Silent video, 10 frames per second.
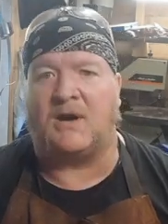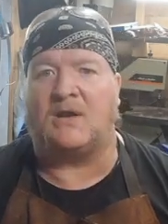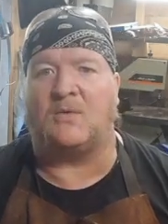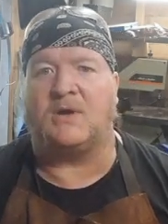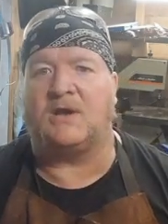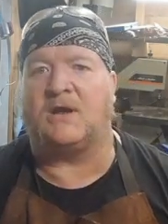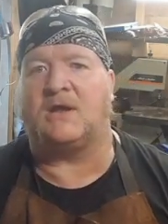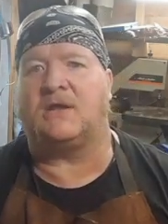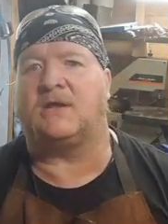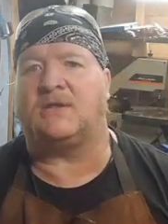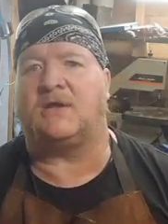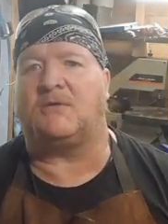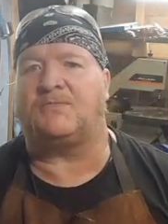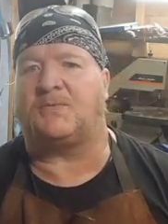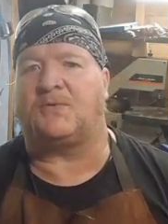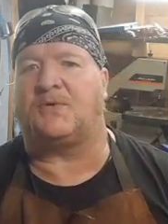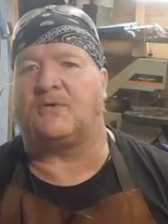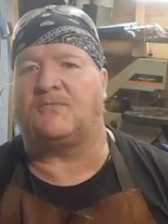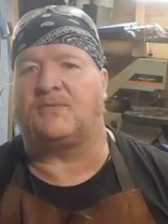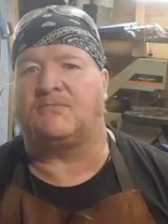Halloween, it, it helps
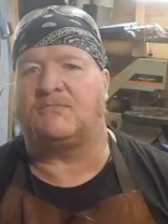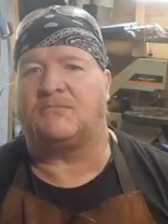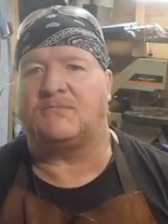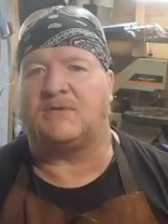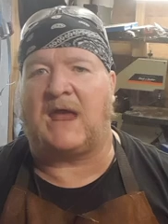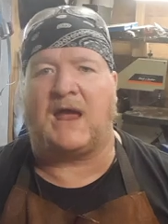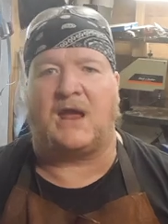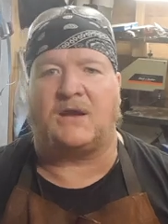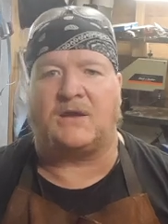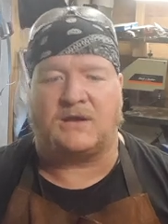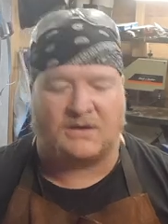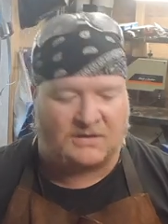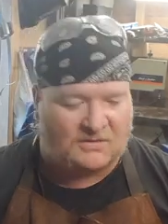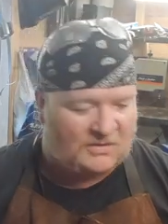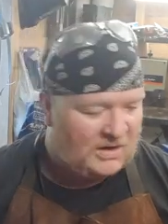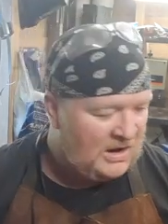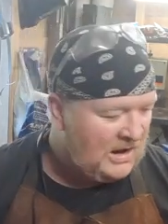preserve Dad, you know.